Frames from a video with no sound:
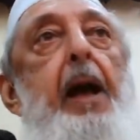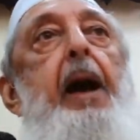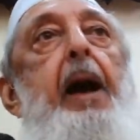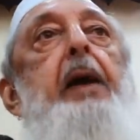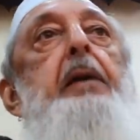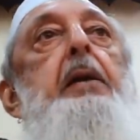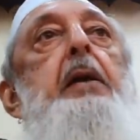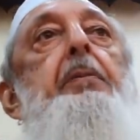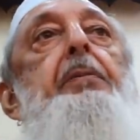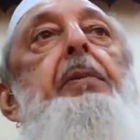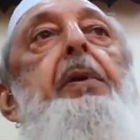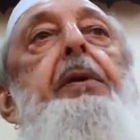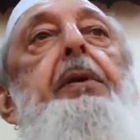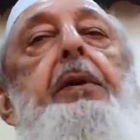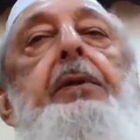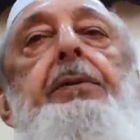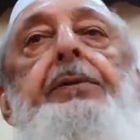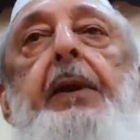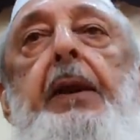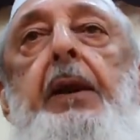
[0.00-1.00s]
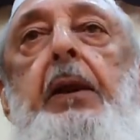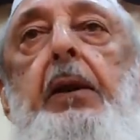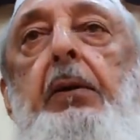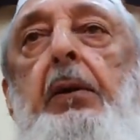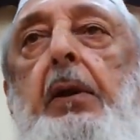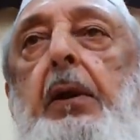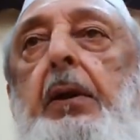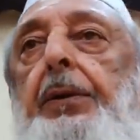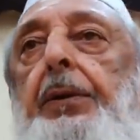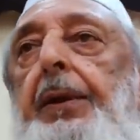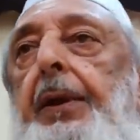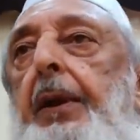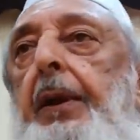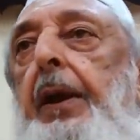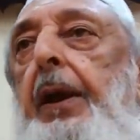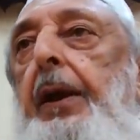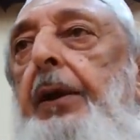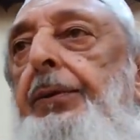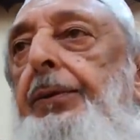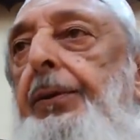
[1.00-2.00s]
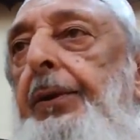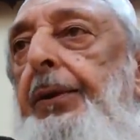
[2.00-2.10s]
And a British general declared,